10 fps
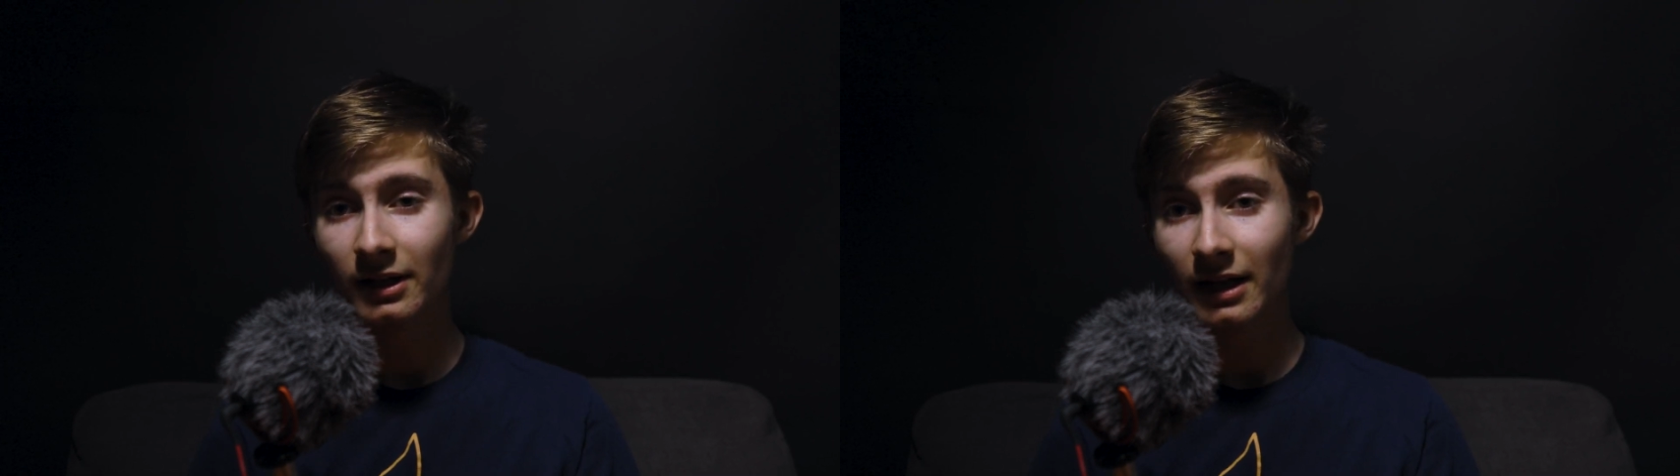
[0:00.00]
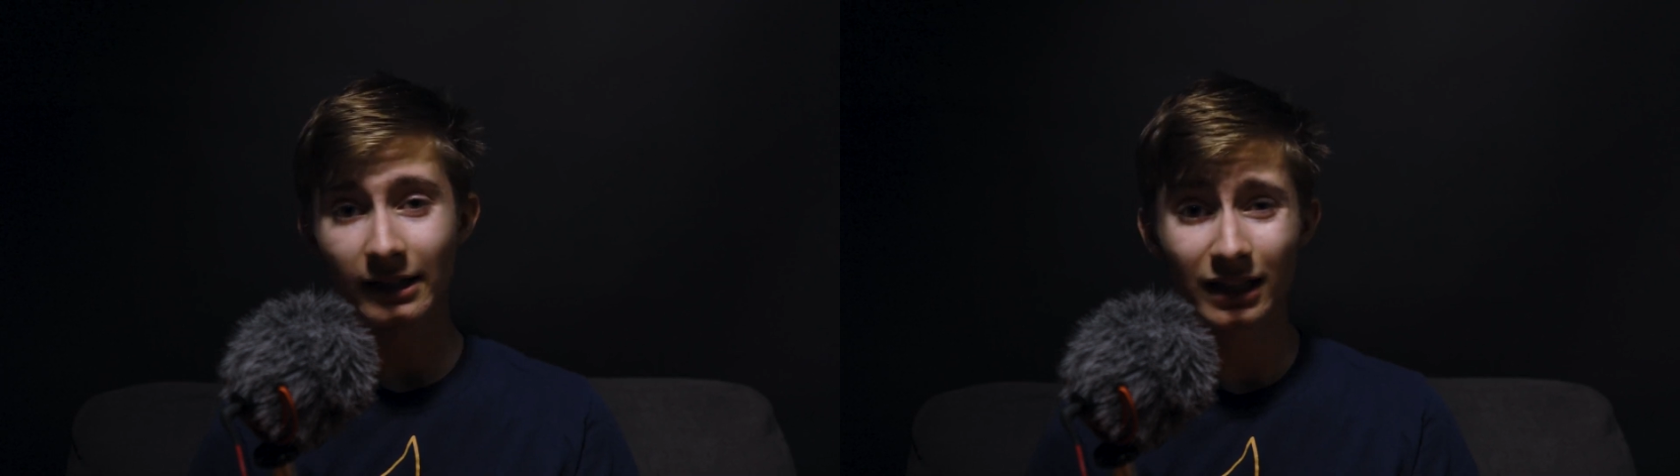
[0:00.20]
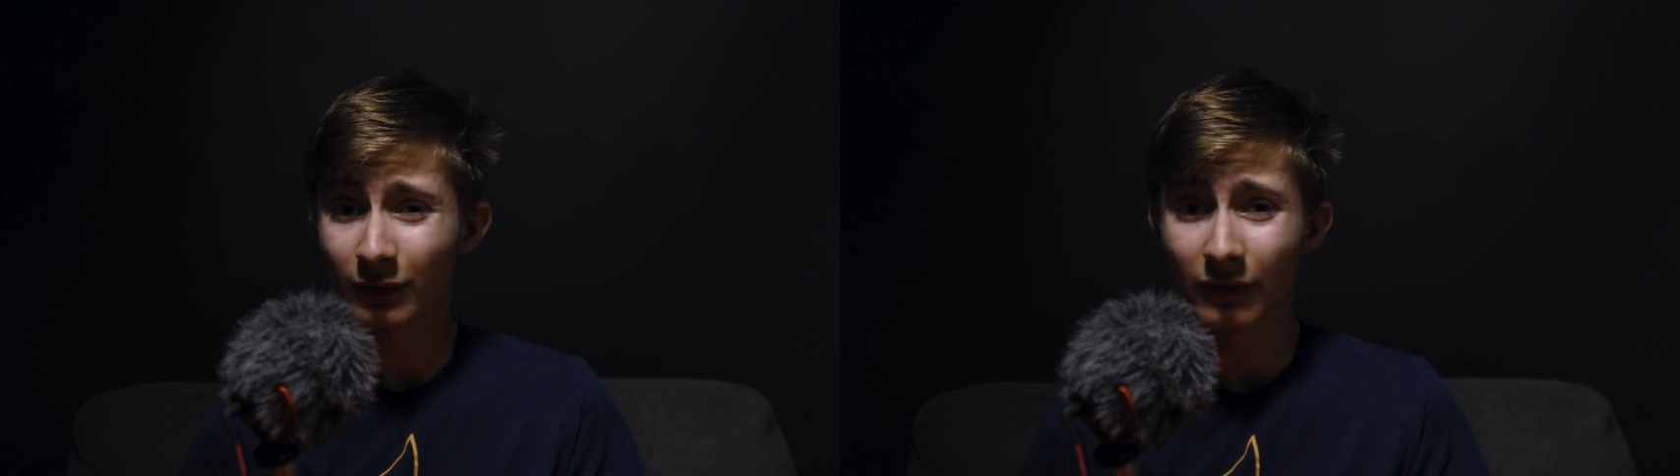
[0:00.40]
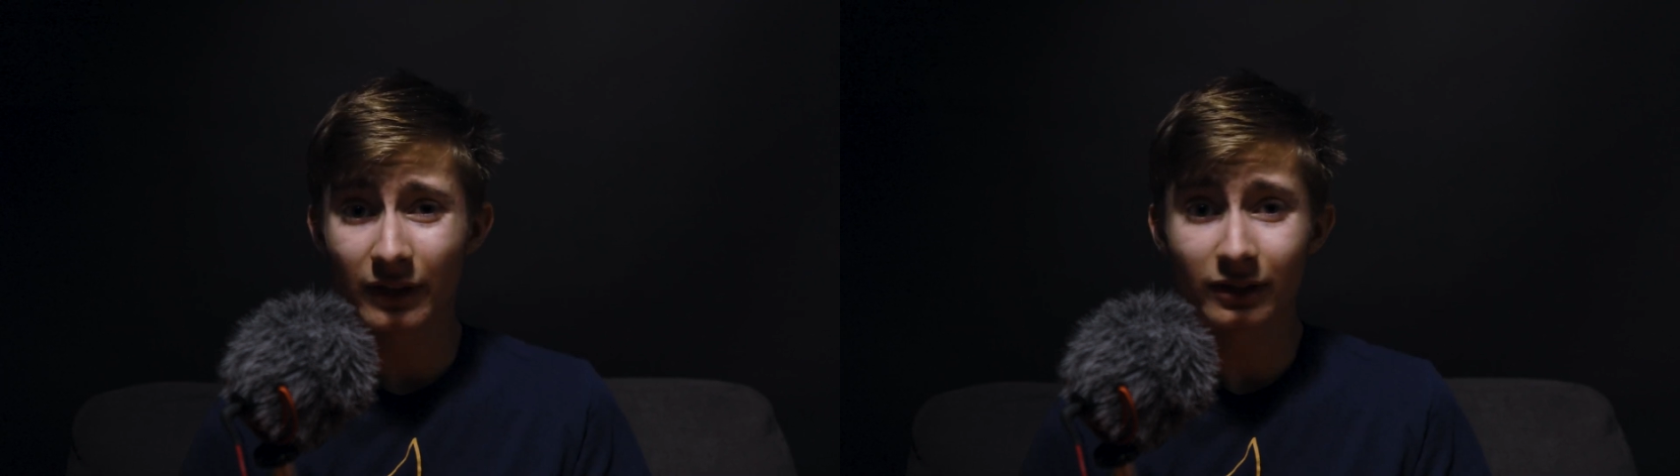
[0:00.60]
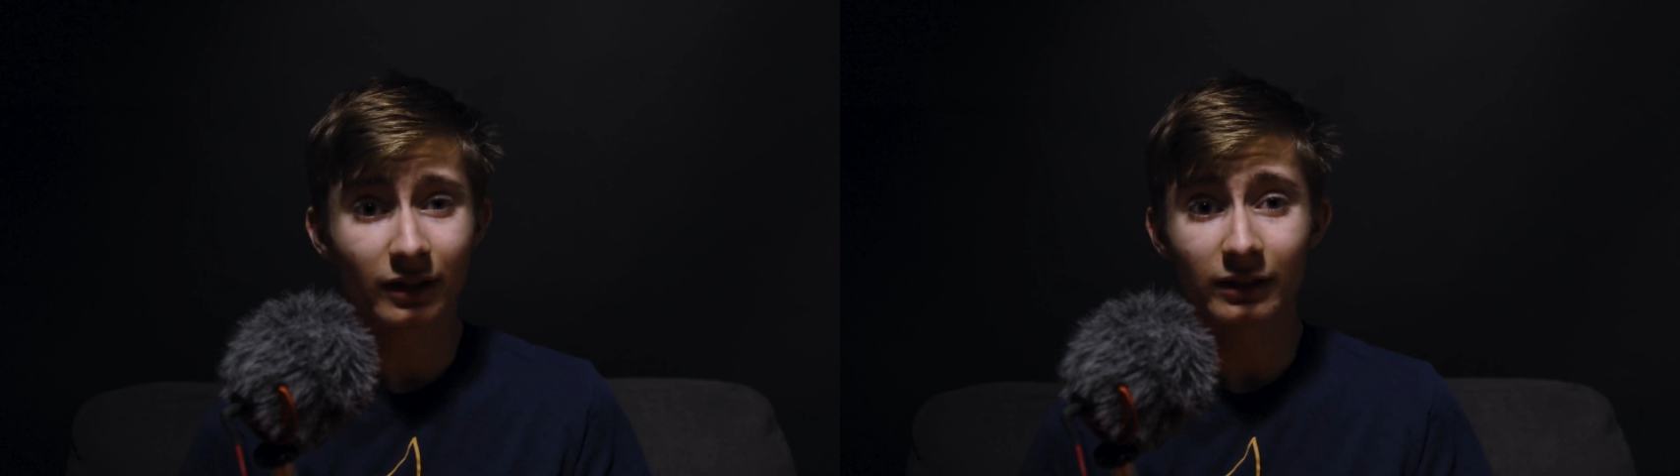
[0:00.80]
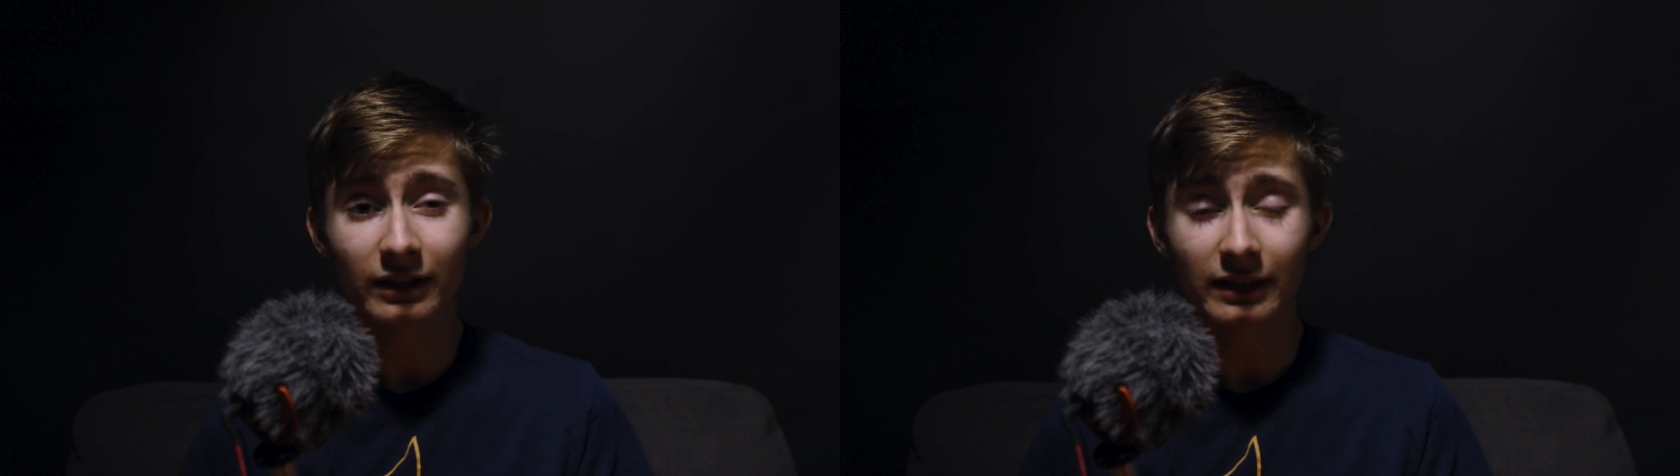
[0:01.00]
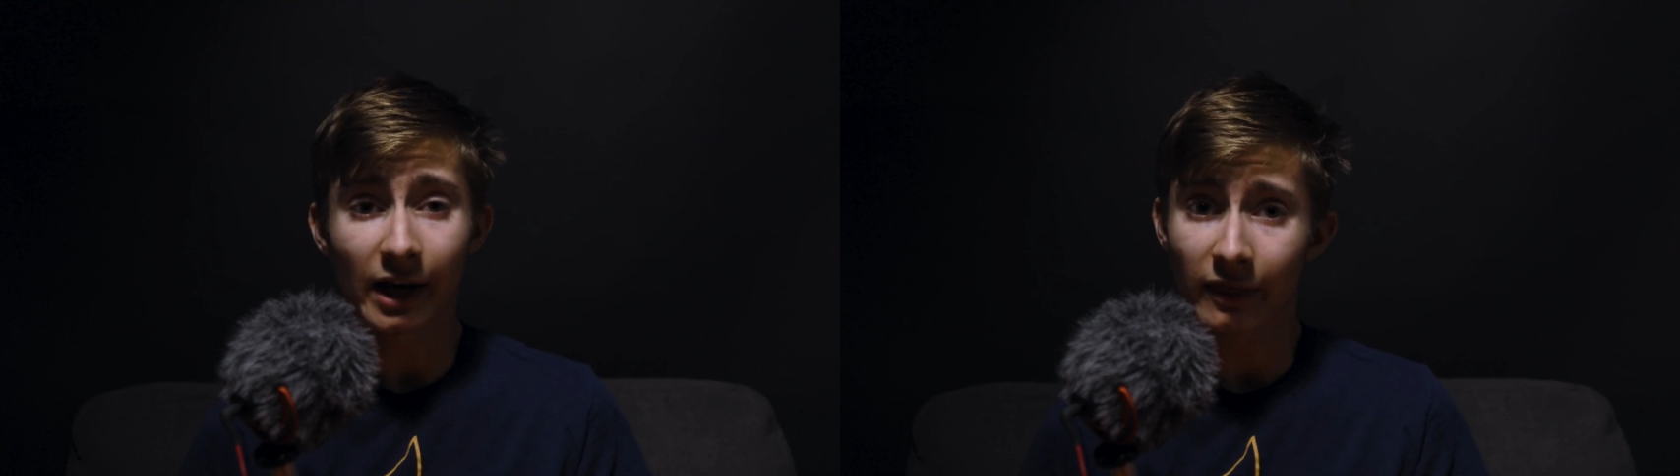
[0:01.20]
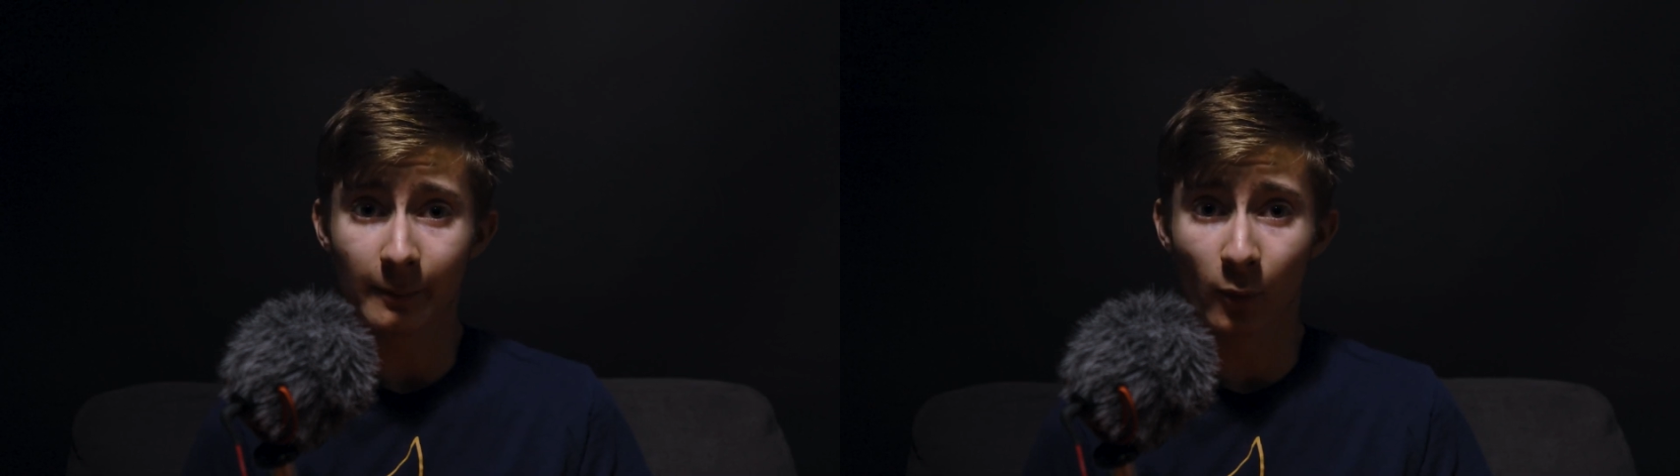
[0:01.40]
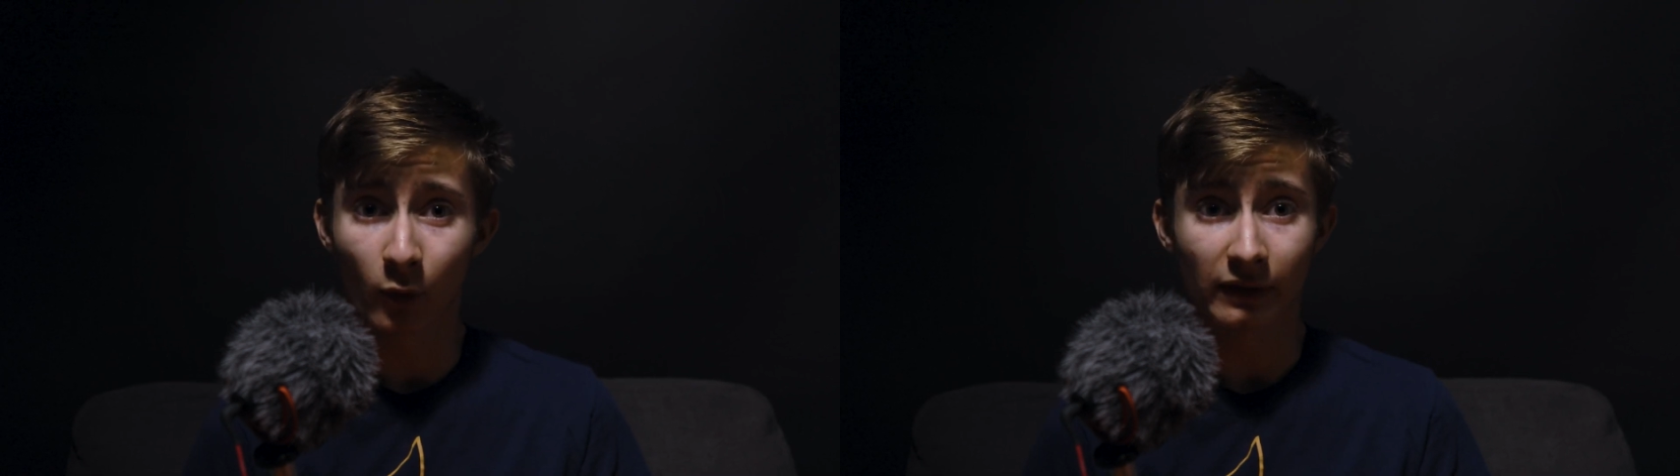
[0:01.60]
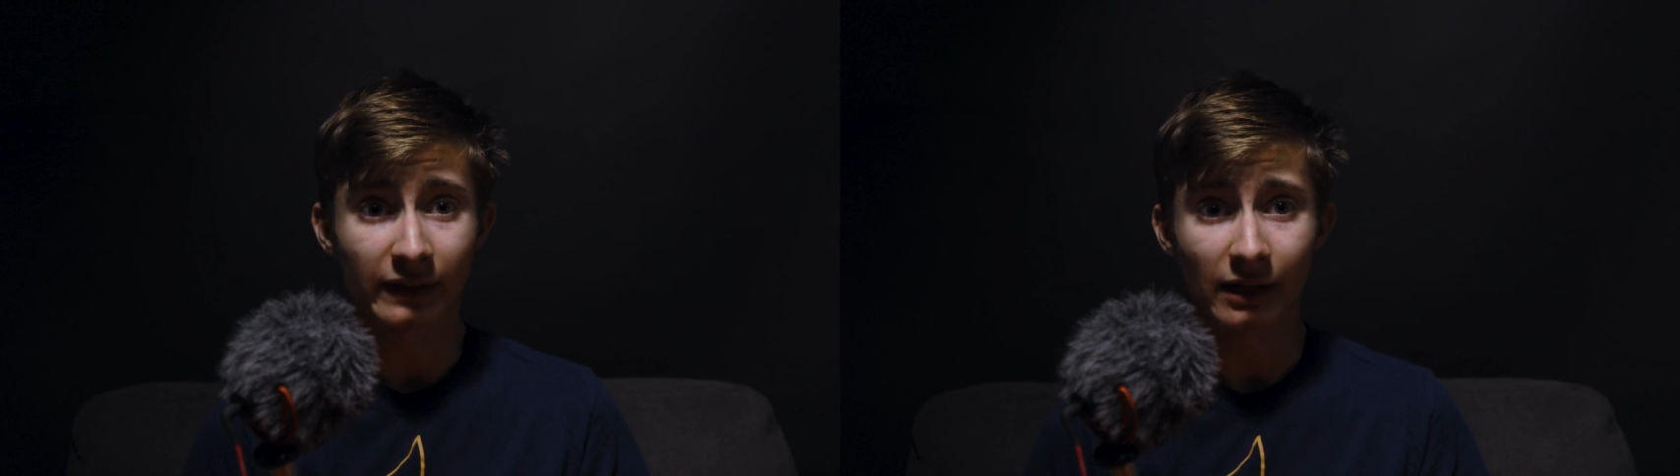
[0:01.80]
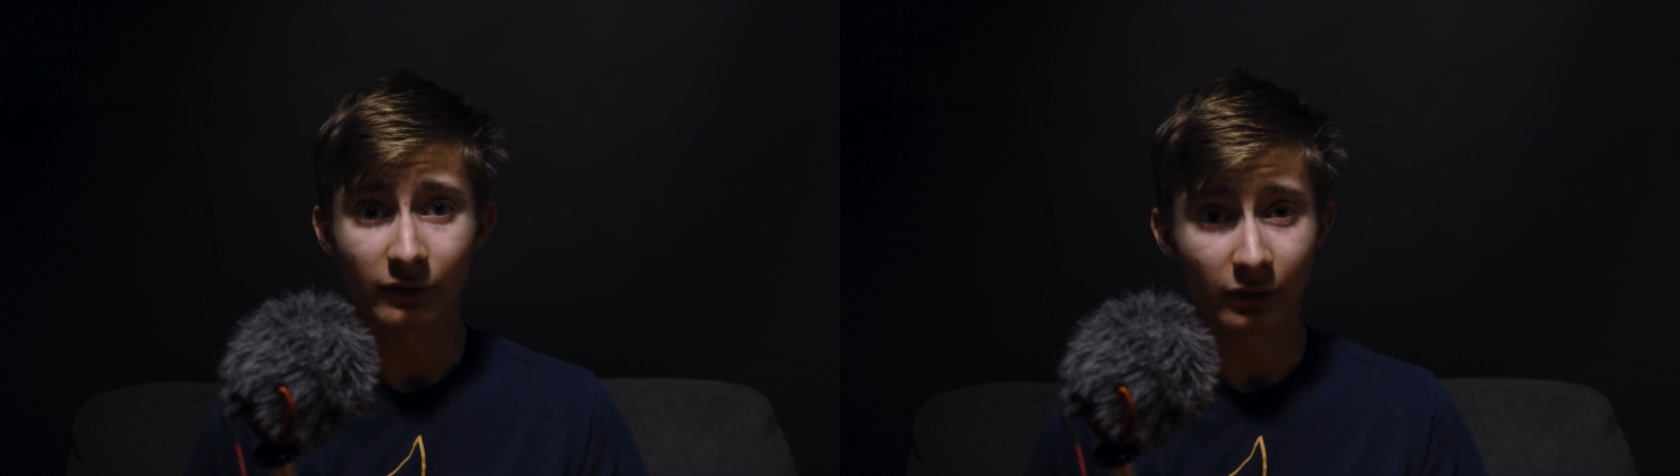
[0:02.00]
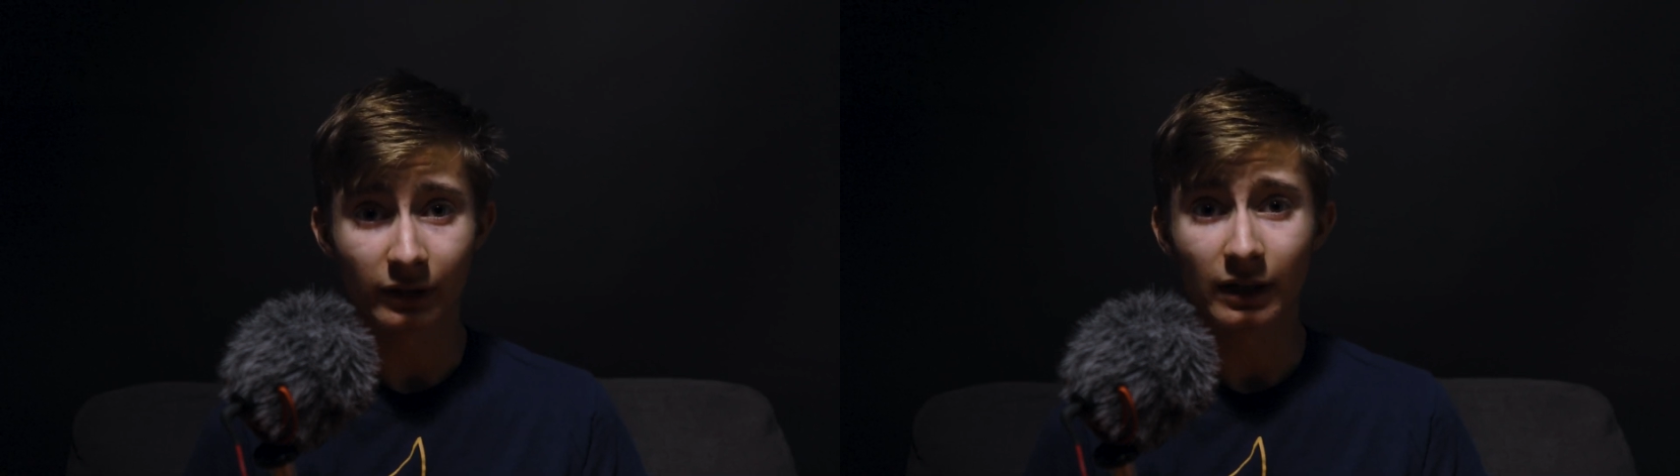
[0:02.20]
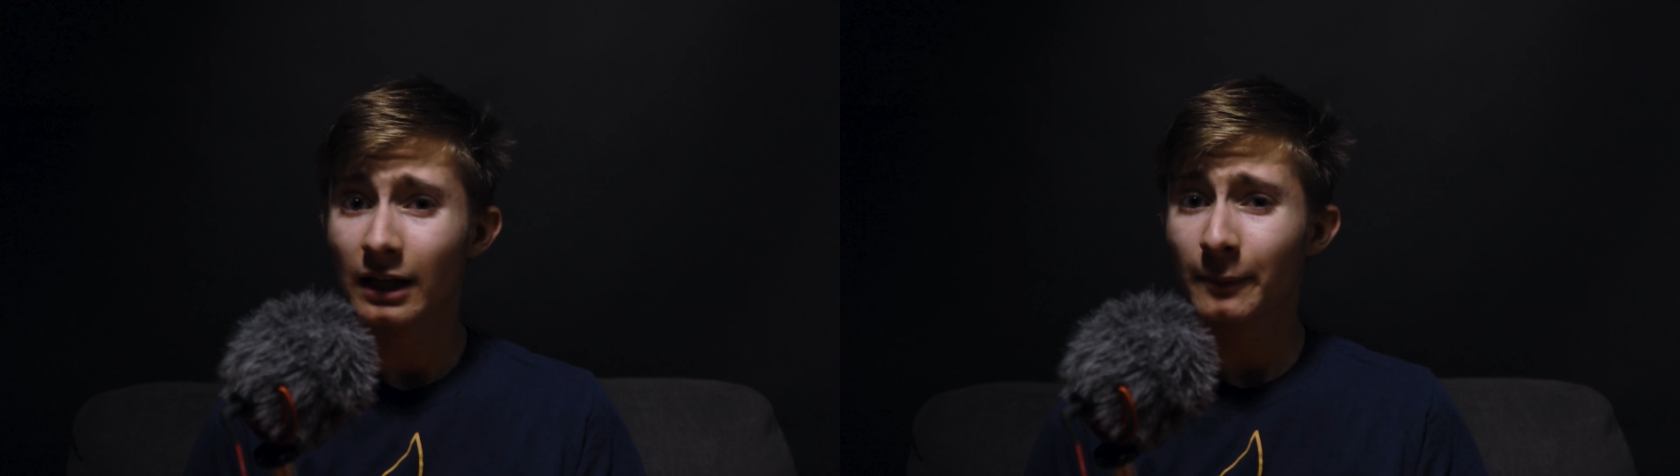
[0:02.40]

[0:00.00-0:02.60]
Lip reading: And I don't think you're going to need anything more than that, really,